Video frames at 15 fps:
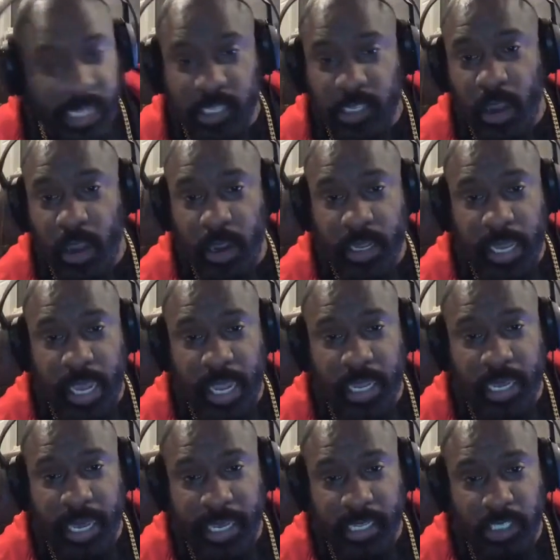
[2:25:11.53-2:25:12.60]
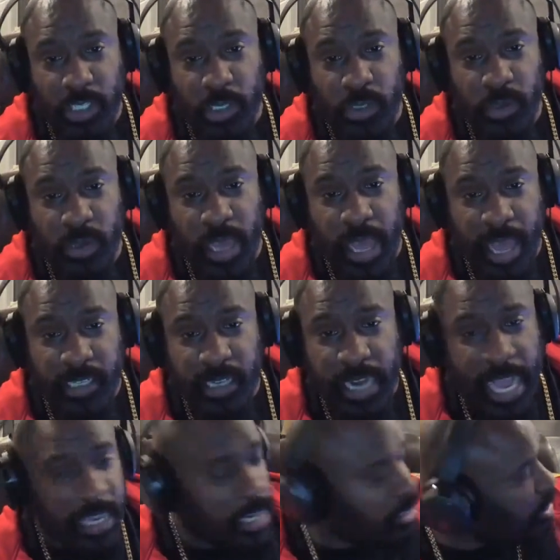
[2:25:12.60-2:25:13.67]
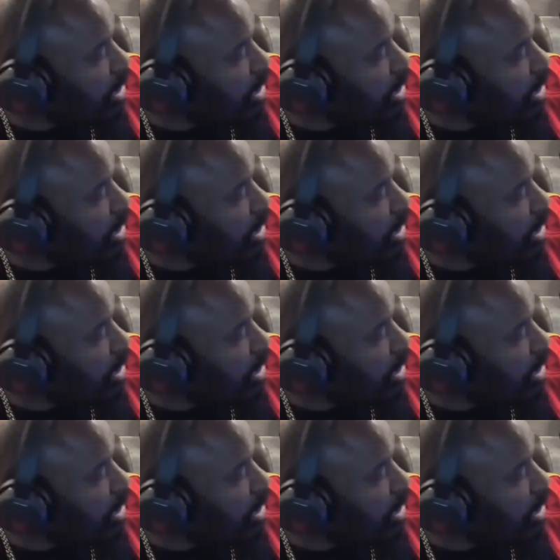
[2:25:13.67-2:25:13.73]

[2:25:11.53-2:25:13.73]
the Arcade King to you guys. I try